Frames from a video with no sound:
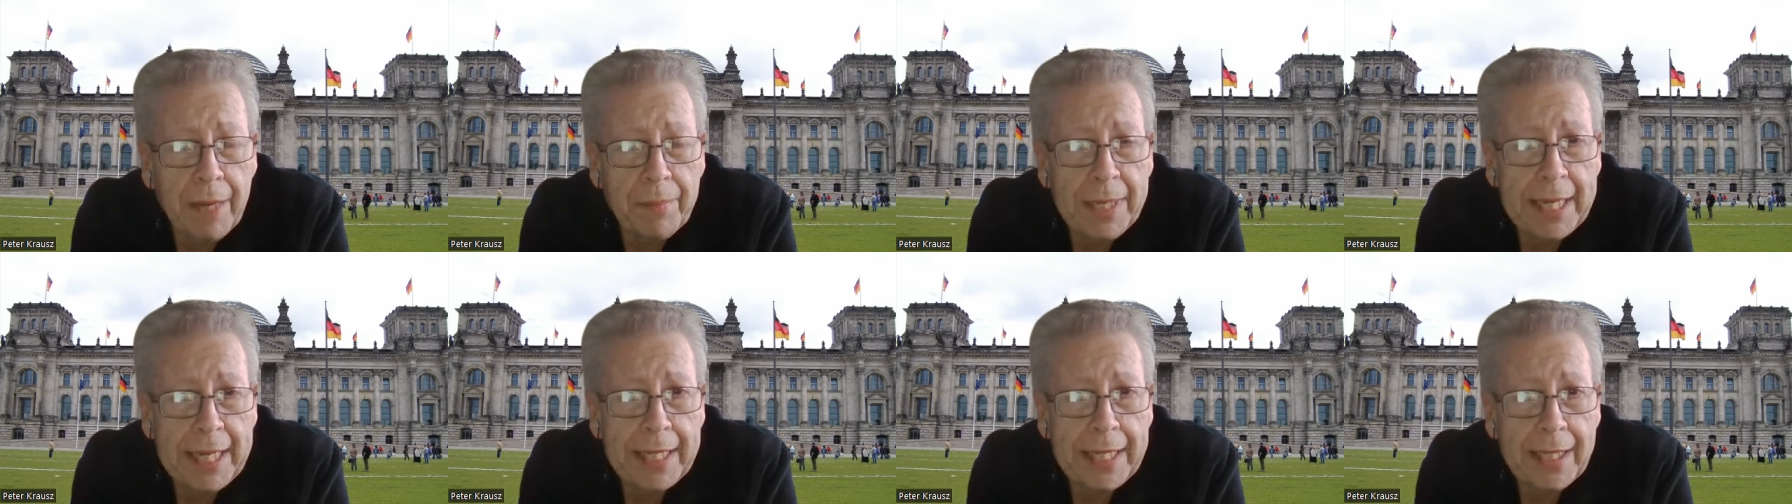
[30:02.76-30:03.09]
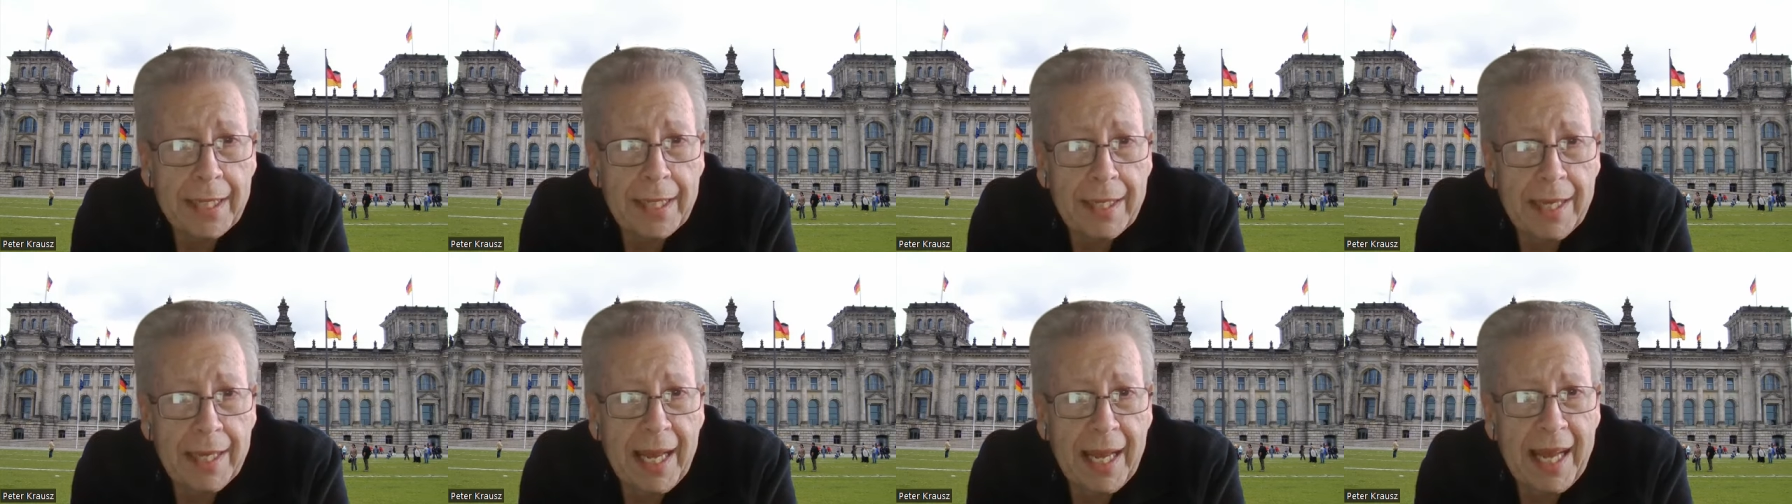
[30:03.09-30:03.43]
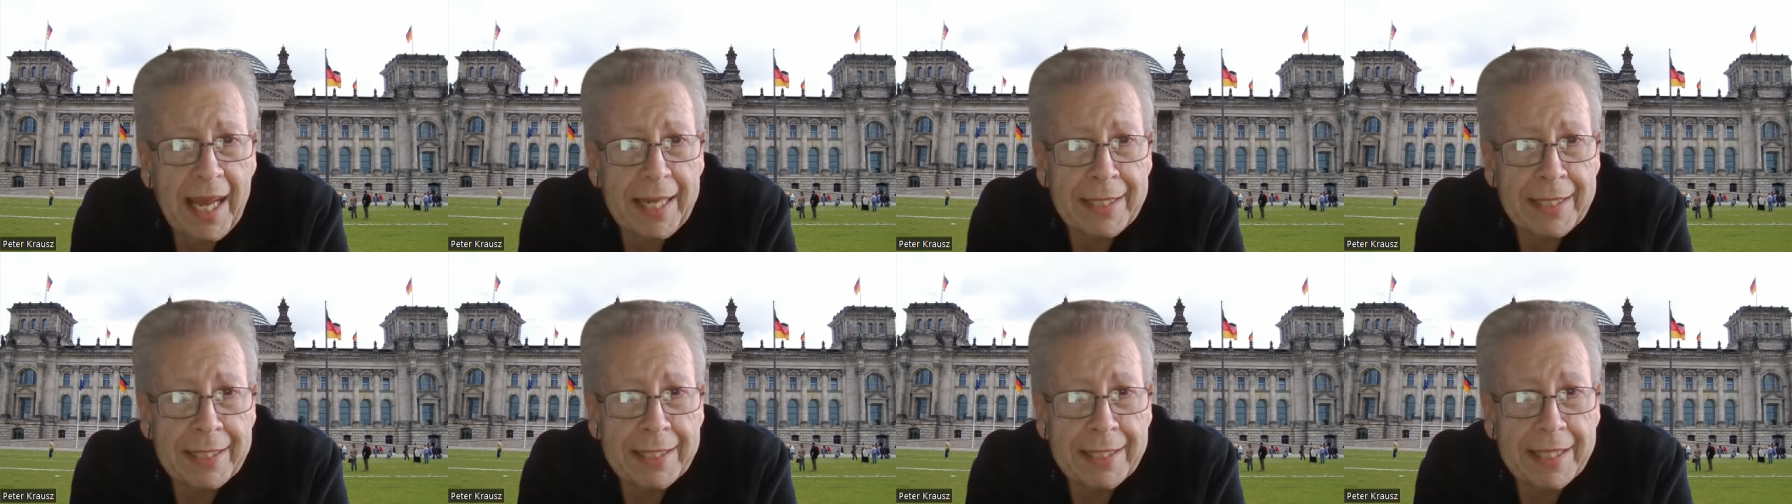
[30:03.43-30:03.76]
Peter,
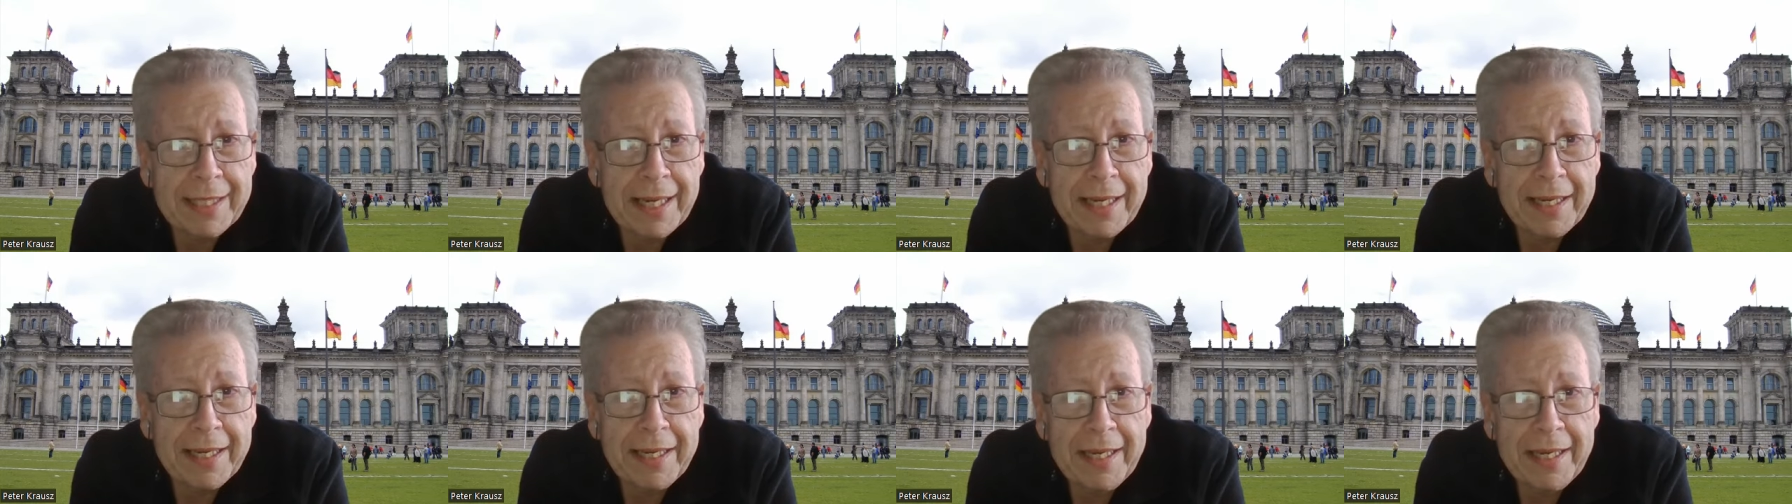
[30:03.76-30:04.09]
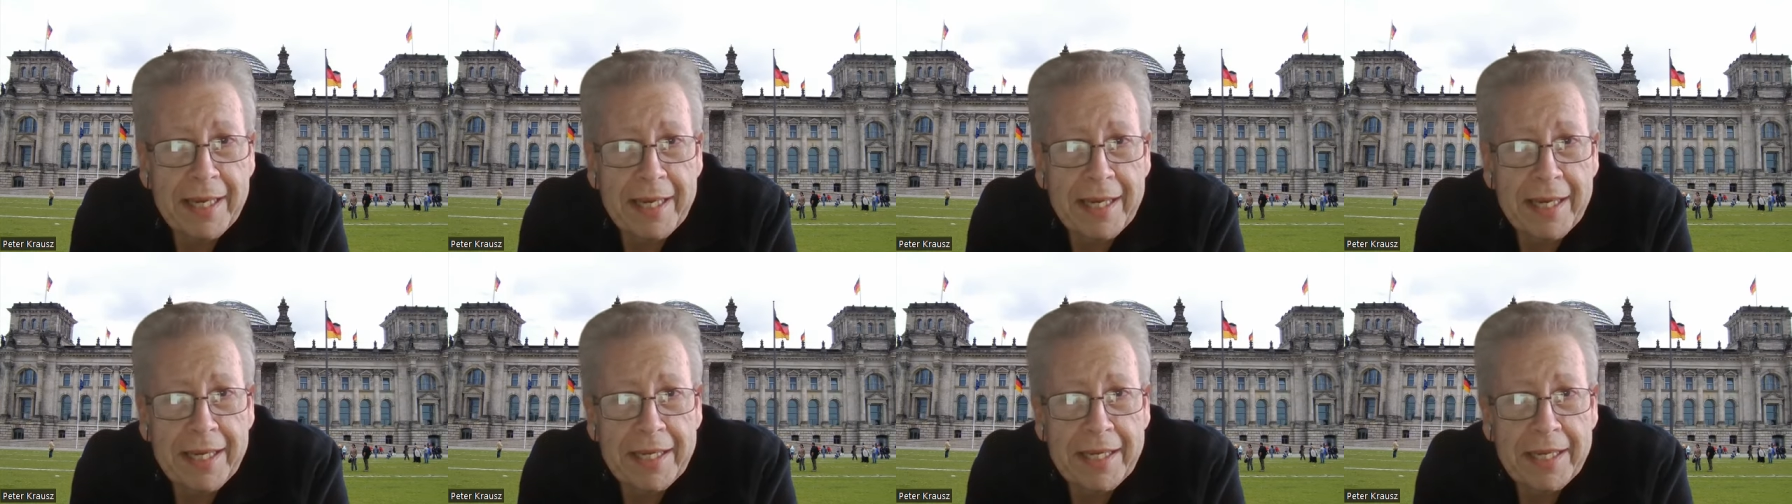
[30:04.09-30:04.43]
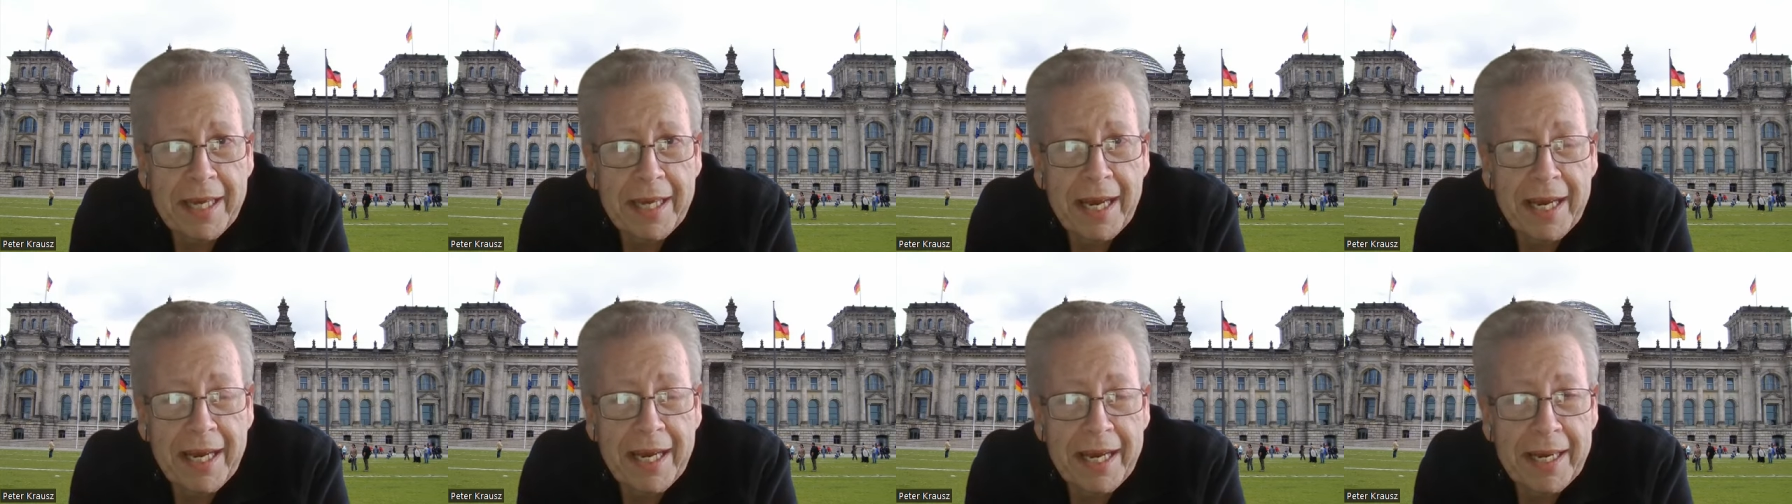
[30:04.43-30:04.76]
and
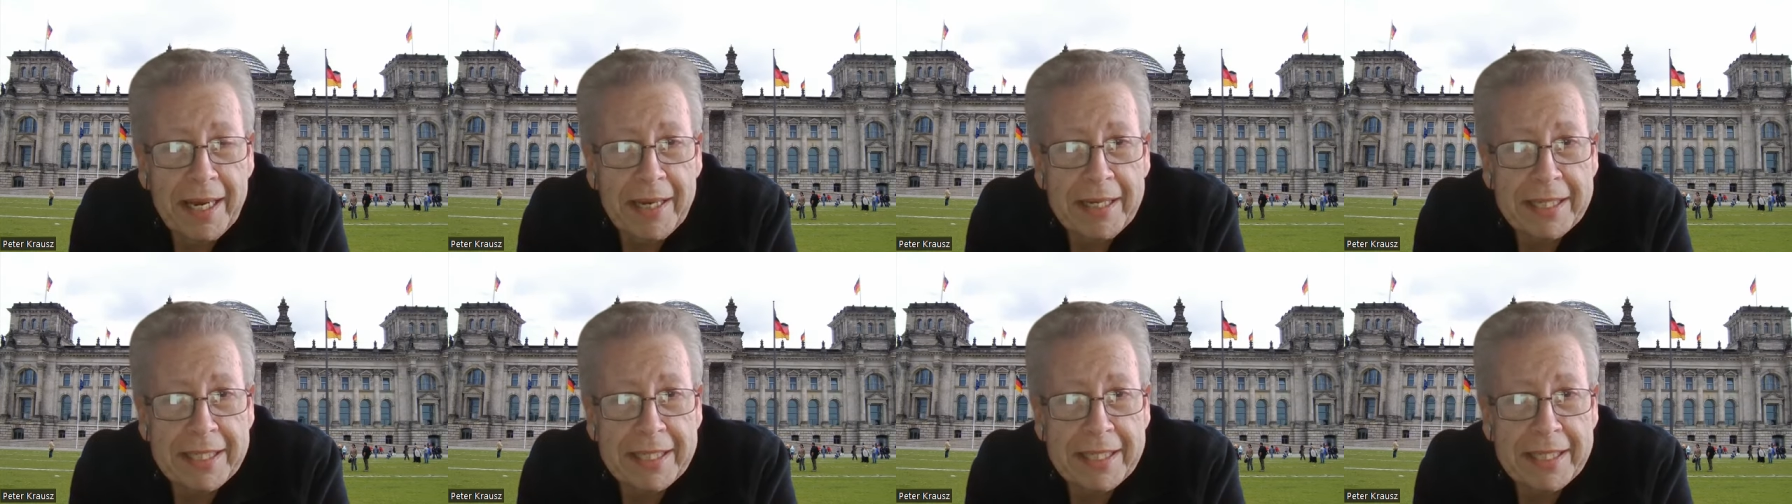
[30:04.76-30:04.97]
uh,